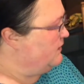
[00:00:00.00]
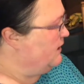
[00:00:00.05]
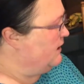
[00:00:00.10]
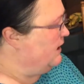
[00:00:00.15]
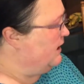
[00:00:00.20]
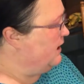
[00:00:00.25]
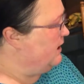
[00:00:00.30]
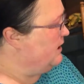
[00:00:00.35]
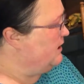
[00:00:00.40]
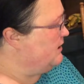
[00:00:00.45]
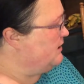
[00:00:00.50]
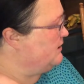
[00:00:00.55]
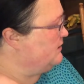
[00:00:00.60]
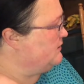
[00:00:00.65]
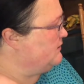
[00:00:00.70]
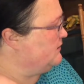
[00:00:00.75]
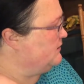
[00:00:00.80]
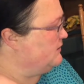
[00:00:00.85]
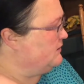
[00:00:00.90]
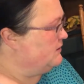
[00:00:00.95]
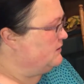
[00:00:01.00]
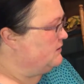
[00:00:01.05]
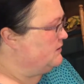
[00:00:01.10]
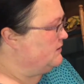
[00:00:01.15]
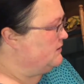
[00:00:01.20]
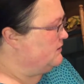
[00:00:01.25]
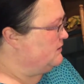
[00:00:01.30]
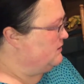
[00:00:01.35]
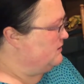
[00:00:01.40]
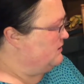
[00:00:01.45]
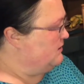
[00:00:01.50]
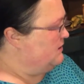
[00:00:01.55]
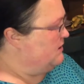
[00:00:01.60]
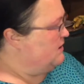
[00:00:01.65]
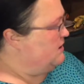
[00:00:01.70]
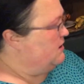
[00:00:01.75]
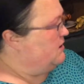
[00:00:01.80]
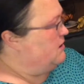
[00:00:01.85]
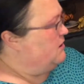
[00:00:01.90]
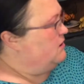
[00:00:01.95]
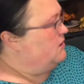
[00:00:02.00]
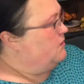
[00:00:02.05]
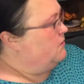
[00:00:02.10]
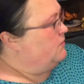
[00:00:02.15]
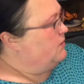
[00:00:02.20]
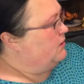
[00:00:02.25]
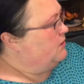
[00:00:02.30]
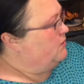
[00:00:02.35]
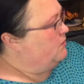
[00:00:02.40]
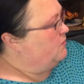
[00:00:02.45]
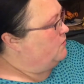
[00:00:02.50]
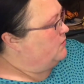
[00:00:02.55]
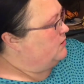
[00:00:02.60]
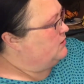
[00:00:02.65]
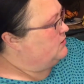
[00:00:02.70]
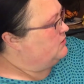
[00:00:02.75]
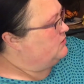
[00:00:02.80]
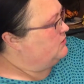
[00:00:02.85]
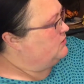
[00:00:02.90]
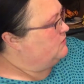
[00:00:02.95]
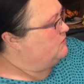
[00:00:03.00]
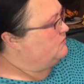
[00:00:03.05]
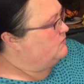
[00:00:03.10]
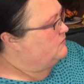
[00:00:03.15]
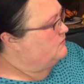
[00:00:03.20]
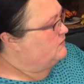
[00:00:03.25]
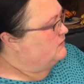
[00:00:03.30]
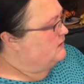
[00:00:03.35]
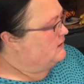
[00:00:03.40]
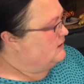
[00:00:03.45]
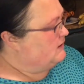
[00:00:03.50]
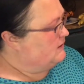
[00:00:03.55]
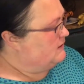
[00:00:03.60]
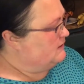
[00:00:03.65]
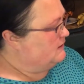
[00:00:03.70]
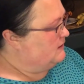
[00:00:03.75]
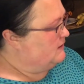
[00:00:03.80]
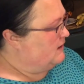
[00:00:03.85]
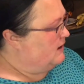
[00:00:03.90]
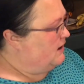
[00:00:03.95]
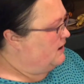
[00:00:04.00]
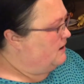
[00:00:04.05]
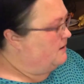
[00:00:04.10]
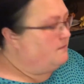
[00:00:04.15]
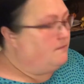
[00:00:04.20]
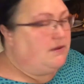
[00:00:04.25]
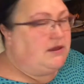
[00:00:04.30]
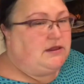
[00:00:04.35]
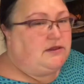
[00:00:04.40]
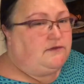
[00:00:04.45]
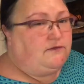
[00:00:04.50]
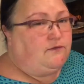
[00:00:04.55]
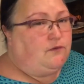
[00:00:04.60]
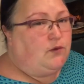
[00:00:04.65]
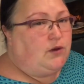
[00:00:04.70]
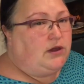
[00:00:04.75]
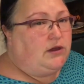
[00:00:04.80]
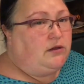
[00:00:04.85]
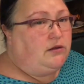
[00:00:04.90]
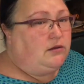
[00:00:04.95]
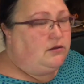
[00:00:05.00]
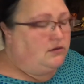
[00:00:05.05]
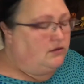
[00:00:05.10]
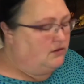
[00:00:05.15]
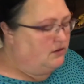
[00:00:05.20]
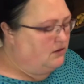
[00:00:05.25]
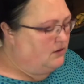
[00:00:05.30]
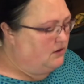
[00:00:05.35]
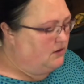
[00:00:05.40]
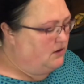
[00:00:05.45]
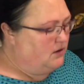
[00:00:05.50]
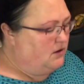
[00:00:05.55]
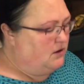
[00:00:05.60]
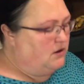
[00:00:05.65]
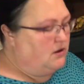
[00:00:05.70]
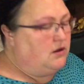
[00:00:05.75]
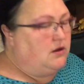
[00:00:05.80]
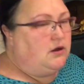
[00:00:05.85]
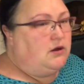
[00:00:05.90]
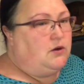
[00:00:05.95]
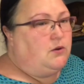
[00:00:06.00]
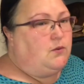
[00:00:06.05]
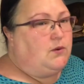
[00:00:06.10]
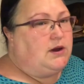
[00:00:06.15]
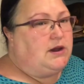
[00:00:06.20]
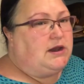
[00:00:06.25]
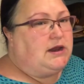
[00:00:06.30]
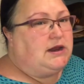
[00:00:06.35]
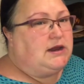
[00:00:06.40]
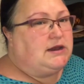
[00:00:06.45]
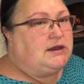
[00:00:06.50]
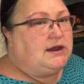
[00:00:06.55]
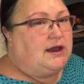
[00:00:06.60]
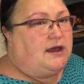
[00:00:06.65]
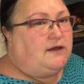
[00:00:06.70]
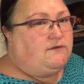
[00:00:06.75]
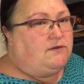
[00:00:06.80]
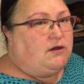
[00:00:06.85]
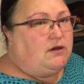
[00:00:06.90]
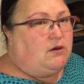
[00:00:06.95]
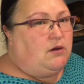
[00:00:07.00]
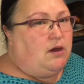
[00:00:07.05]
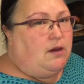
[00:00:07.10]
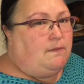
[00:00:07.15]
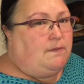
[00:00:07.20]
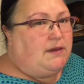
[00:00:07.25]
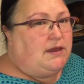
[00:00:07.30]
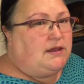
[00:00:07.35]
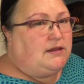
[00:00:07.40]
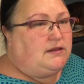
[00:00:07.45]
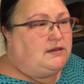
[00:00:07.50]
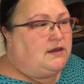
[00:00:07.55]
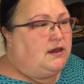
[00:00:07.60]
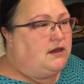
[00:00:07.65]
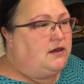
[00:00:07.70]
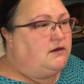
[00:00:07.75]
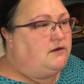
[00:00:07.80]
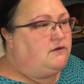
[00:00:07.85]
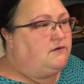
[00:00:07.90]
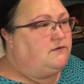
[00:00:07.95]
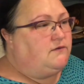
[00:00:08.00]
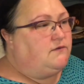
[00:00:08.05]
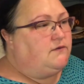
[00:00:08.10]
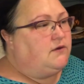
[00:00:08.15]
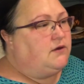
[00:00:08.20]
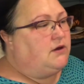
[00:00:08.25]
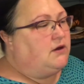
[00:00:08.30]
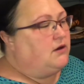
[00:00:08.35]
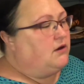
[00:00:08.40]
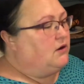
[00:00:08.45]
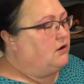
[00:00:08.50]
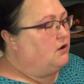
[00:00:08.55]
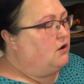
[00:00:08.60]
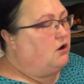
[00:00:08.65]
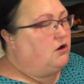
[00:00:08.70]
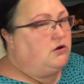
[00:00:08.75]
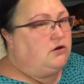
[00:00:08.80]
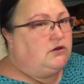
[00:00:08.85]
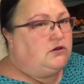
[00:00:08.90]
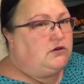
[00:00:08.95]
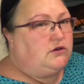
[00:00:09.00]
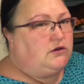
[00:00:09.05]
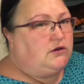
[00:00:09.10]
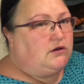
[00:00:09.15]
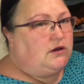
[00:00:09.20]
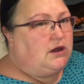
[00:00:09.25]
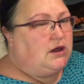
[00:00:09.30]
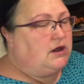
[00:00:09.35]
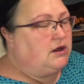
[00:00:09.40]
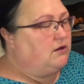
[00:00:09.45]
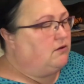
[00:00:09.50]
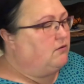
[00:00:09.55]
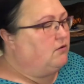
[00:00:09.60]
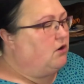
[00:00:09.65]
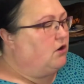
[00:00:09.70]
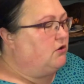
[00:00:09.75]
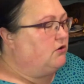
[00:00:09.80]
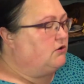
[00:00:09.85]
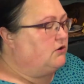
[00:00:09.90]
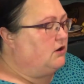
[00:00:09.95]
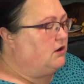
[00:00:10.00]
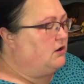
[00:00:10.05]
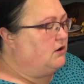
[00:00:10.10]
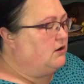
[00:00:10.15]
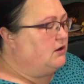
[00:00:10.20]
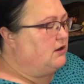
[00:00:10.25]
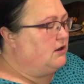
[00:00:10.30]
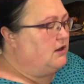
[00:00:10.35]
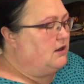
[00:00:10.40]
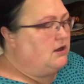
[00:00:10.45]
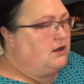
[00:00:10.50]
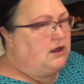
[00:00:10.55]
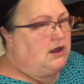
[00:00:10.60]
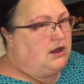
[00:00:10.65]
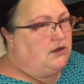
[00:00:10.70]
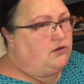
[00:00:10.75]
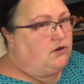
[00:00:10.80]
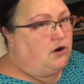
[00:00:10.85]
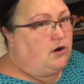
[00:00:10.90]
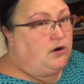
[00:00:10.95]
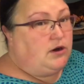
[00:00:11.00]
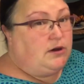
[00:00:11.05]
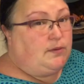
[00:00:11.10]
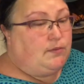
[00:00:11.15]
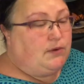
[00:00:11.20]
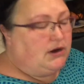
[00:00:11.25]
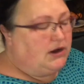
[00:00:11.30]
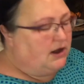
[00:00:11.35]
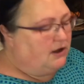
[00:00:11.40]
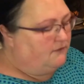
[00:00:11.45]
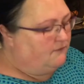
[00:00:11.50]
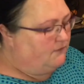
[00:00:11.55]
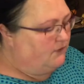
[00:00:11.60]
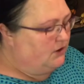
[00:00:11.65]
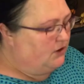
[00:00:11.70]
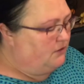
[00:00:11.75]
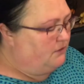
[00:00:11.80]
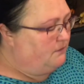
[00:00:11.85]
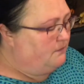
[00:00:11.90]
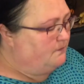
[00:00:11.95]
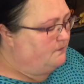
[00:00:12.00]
And we are going to use this piece of foil. We need to have a piece of cardstock, and they're already pre-cut for you,